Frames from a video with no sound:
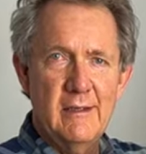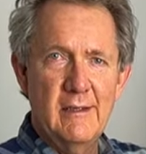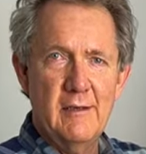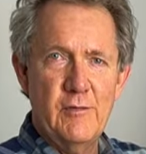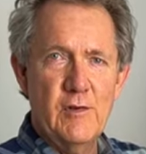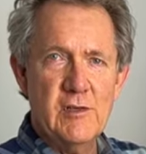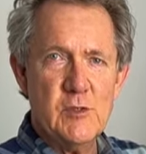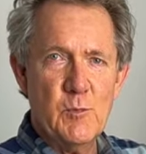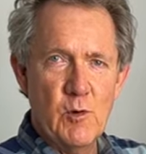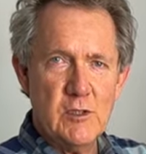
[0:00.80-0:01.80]
If you're a
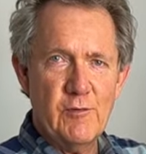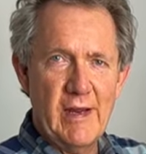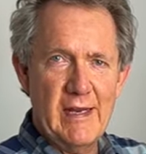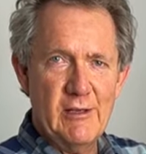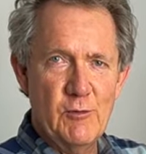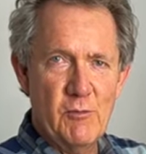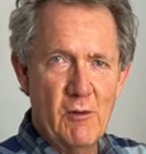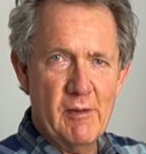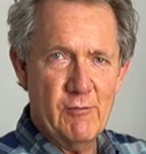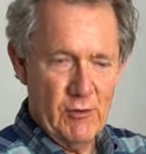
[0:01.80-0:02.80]
sports fan, you're
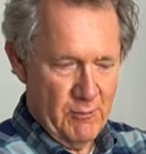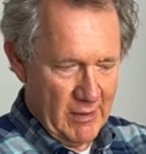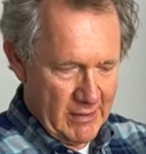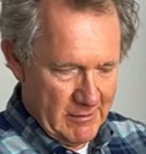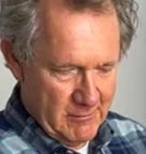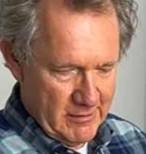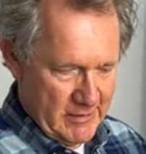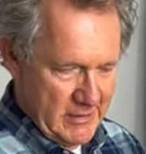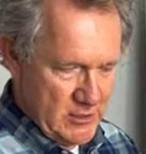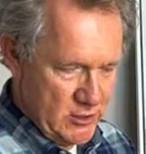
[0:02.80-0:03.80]
probably familiar with
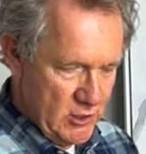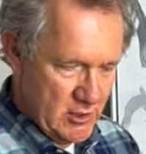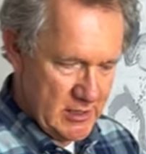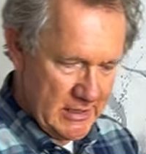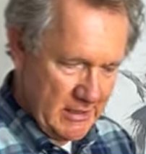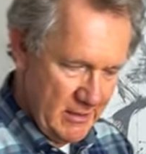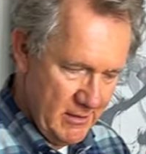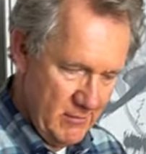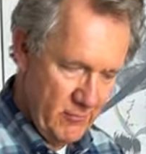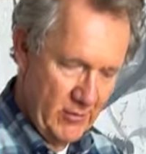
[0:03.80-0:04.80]
these jersey
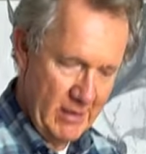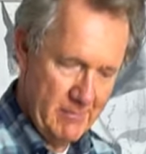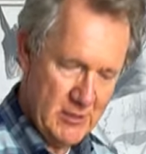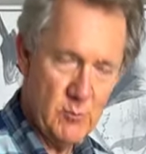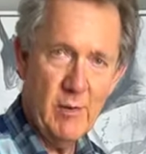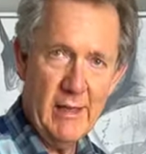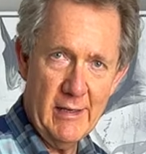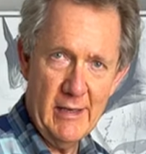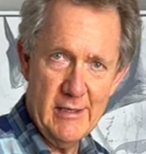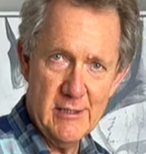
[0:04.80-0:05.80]
frame display
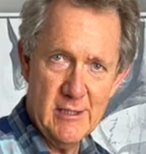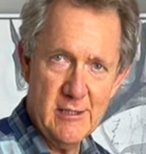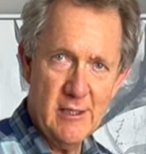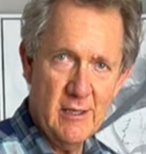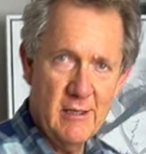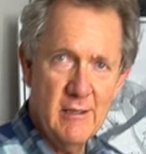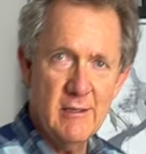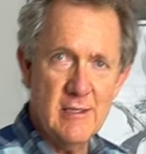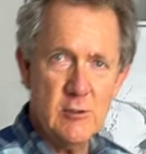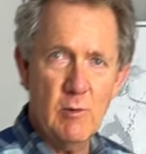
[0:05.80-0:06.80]
cases.
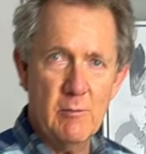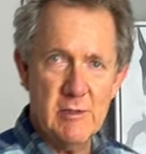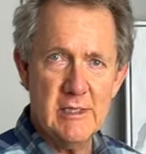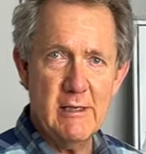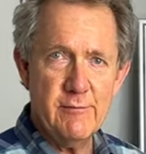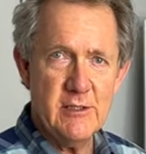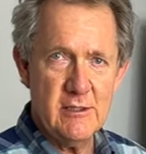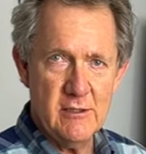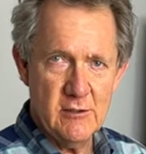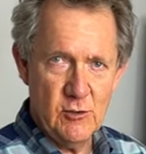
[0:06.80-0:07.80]
This one was
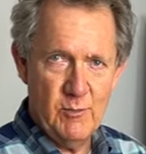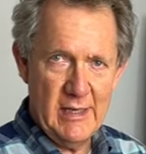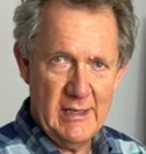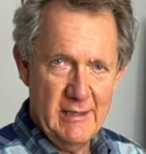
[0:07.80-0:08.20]
gifted to me